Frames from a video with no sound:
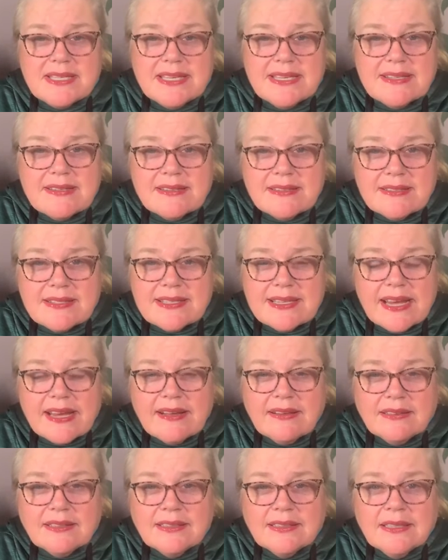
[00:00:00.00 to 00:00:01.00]
seasonal
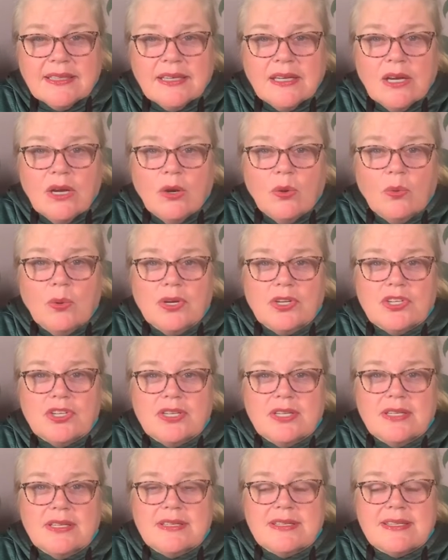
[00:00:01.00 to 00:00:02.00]
sale,
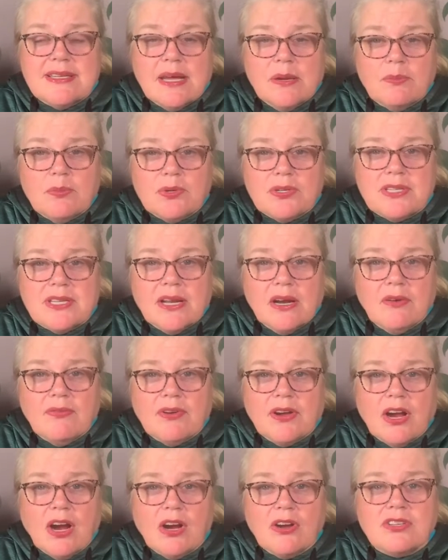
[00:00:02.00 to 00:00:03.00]
which is 10%
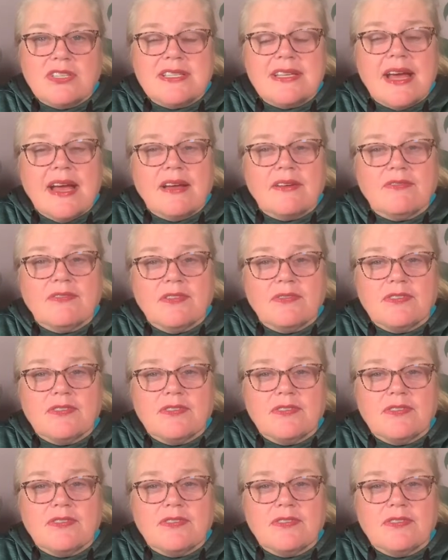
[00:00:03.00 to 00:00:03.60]
off cardstock,